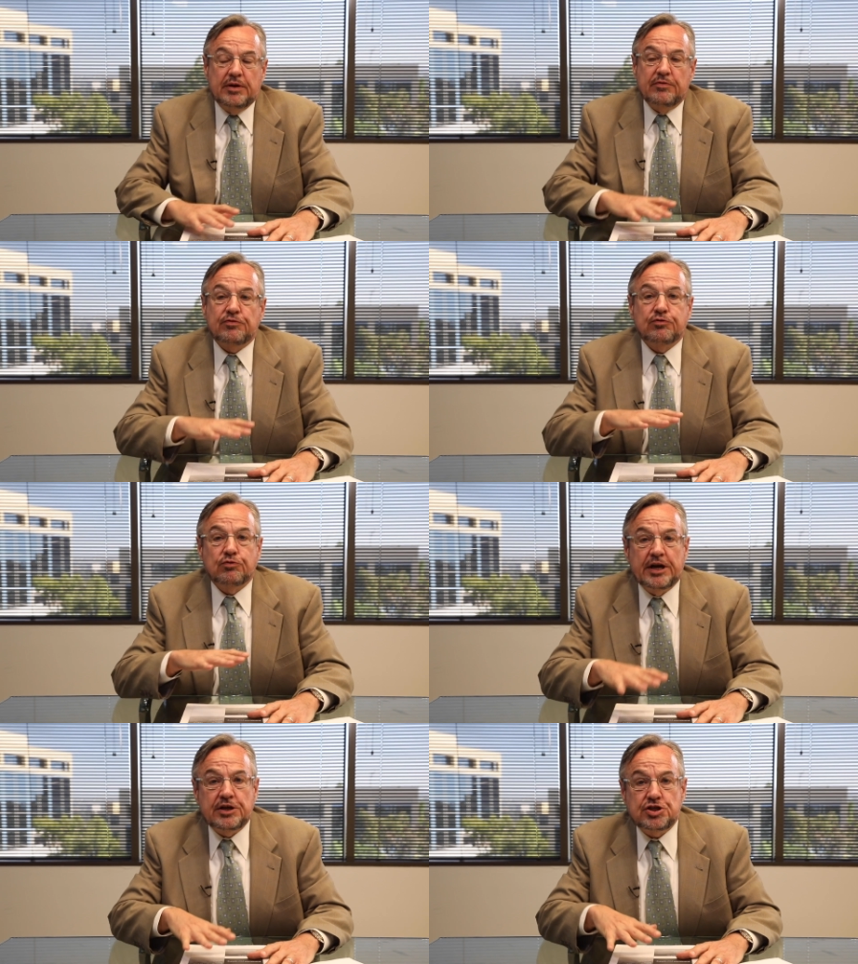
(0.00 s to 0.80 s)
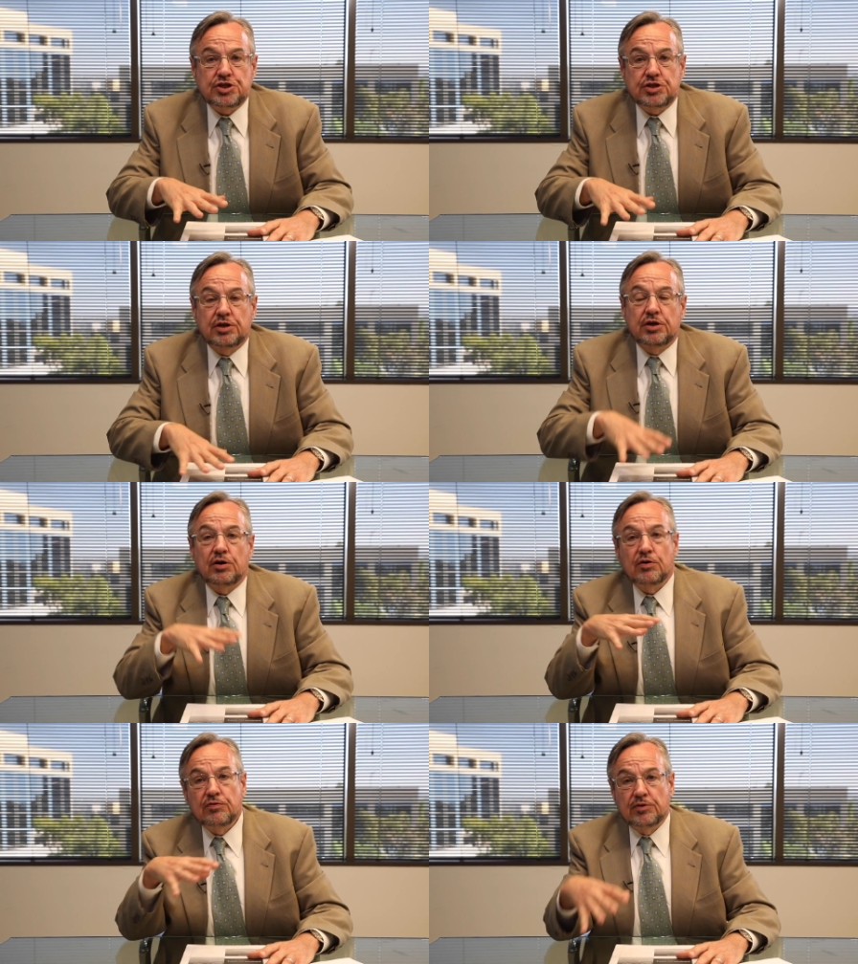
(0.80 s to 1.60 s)
French
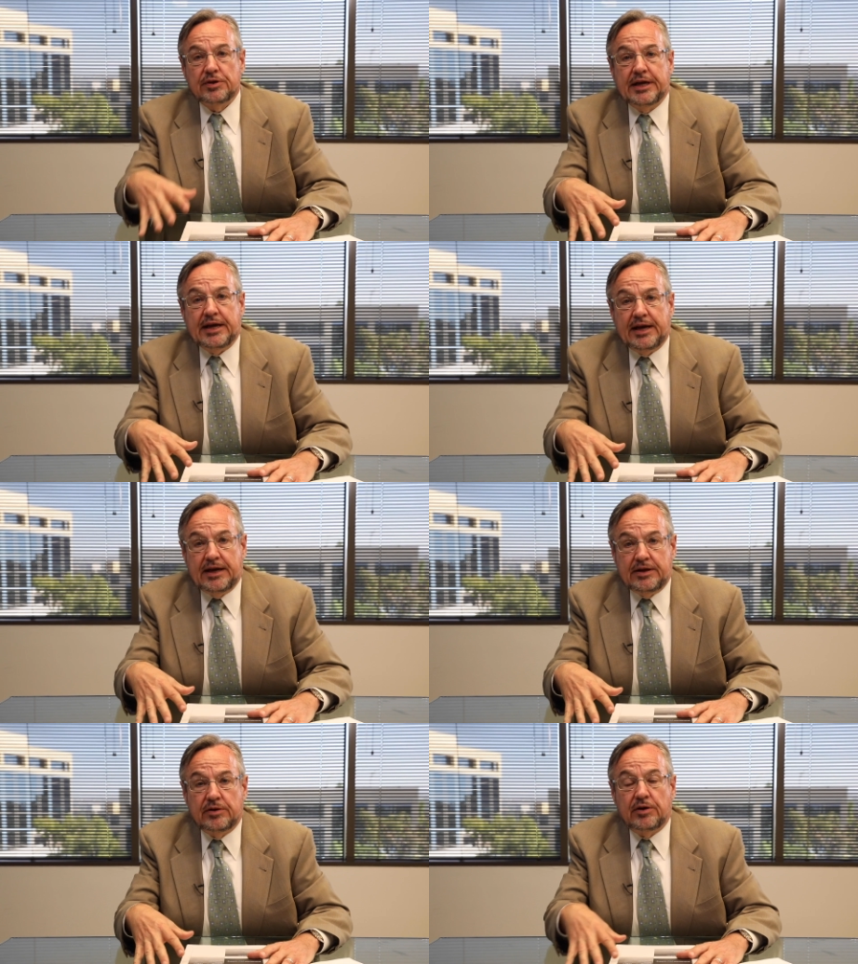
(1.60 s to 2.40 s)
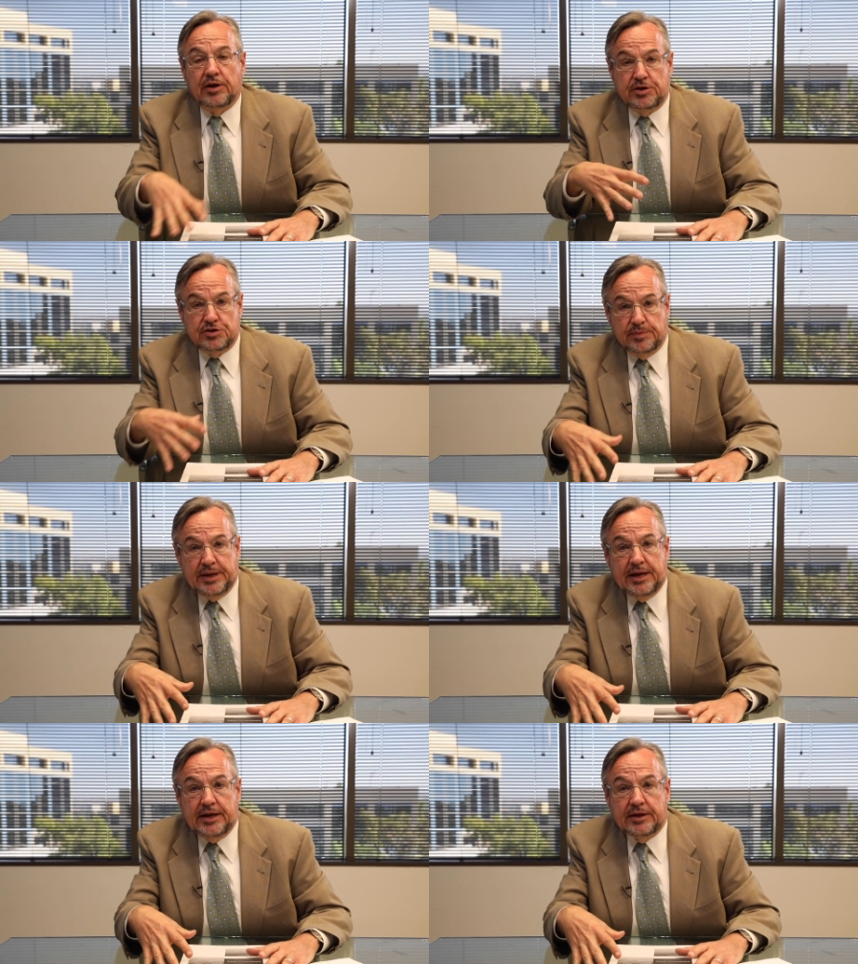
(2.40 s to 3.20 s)
overlaid on a
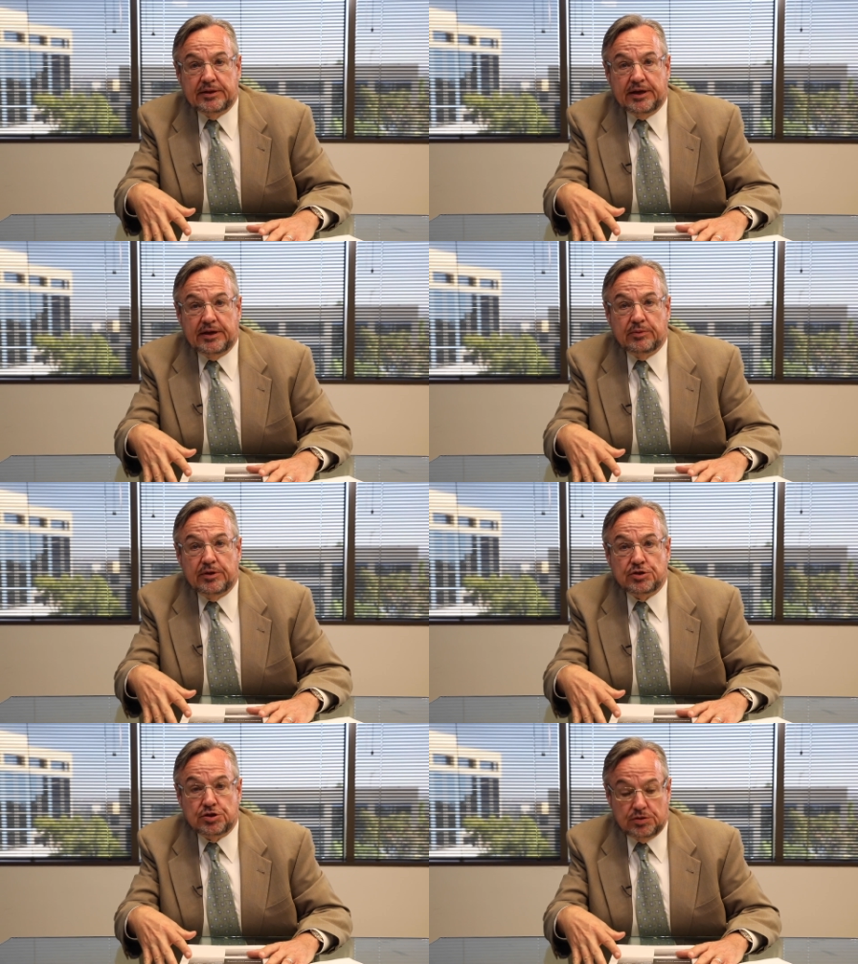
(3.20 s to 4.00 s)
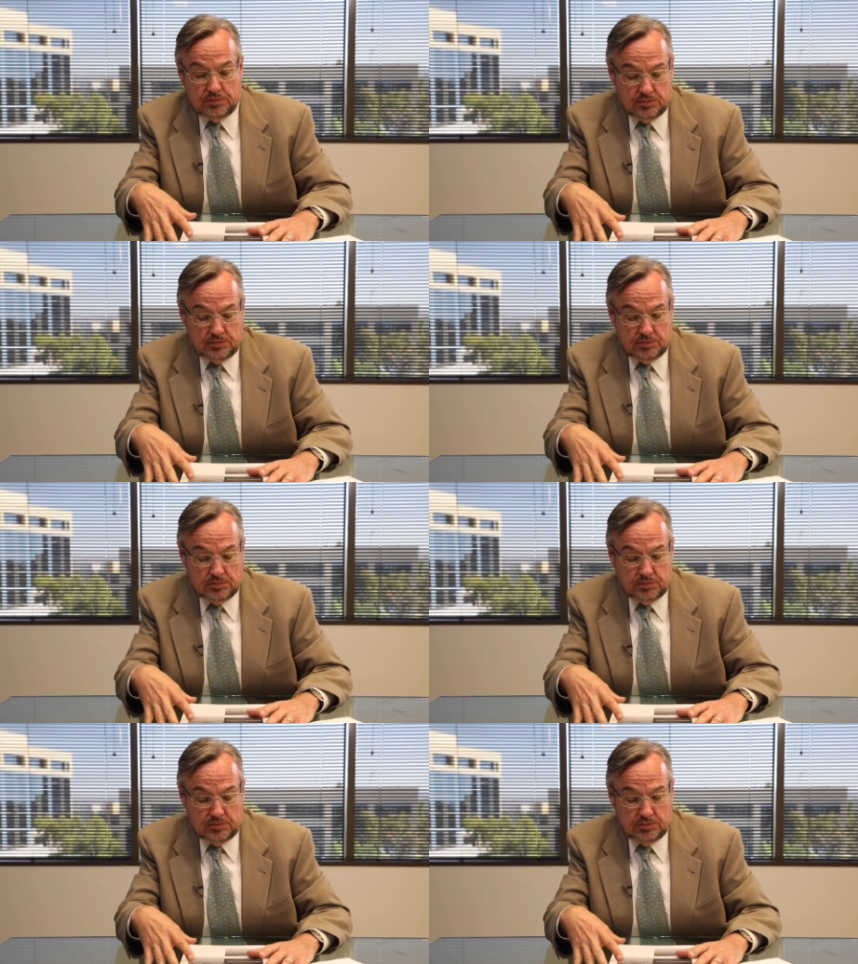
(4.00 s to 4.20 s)
Germanic language,